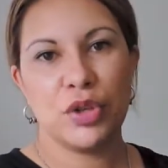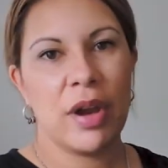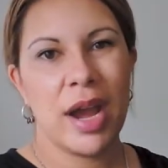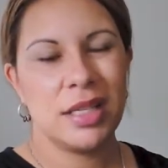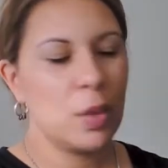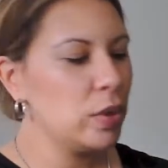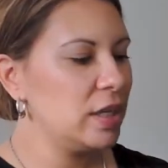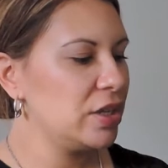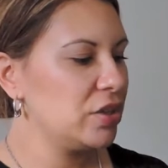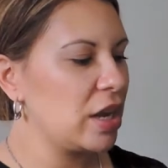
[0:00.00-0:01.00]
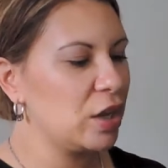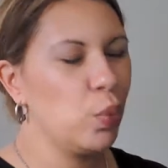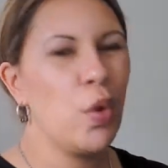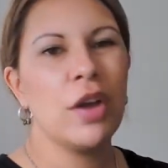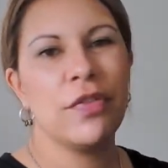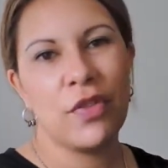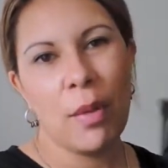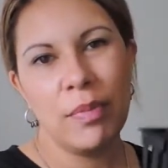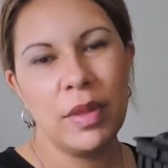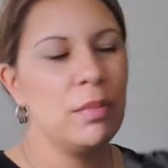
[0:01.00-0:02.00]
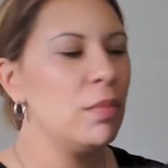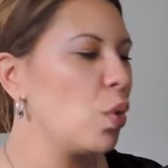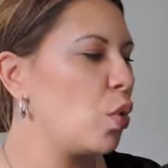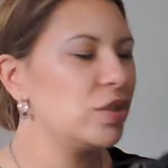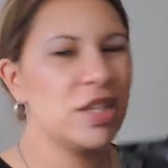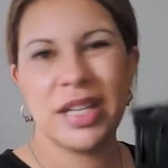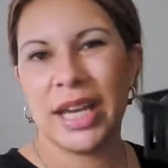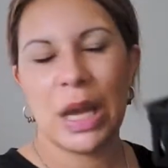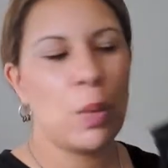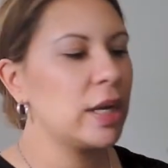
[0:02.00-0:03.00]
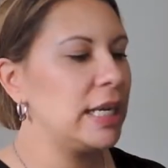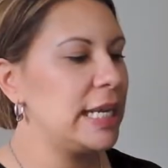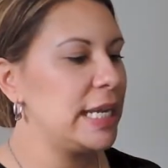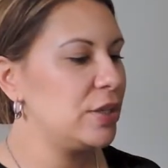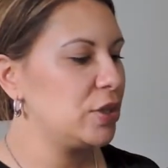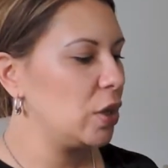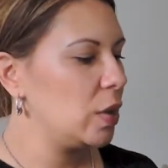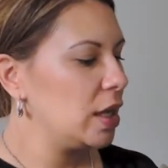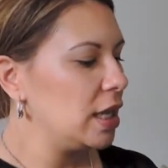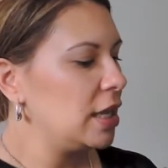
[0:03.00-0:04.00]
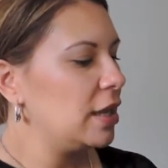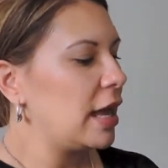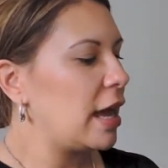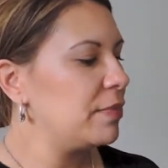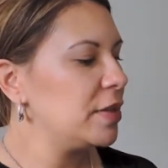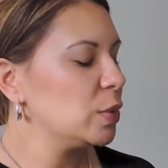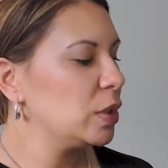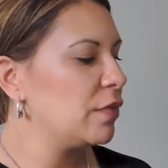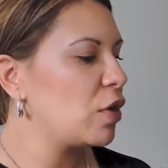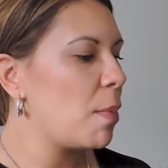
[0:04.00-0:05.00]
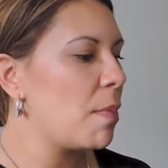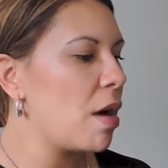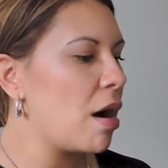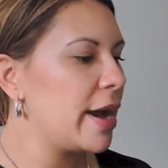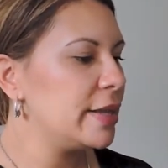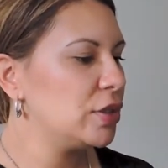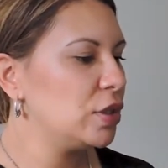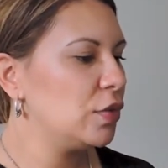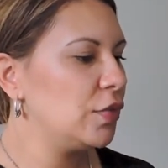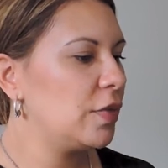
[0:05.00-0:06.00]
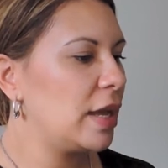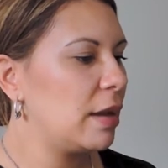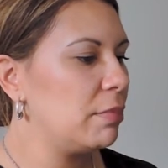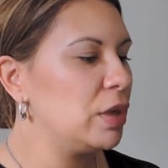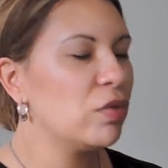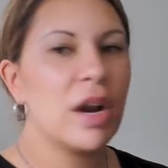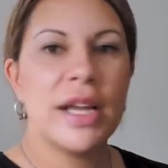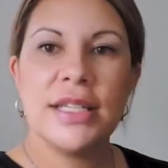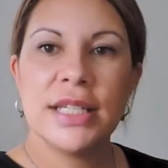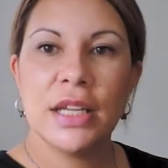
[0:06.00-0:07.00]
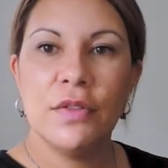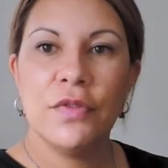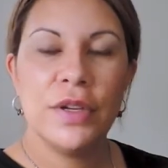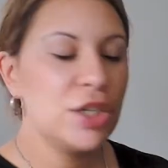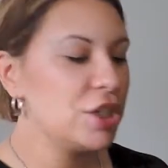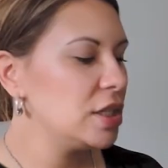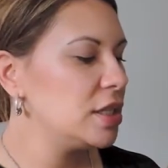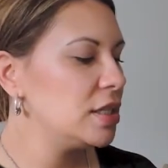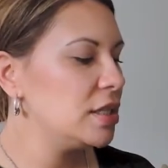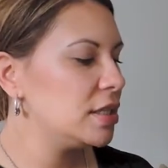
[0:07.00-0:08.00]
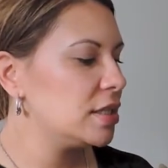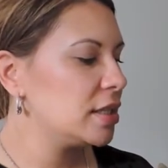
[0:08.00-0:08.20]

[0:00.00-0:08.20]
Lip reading: trays. I could work from them or just take out what I need. So this one, I've got my sort of mineralized skin finishes.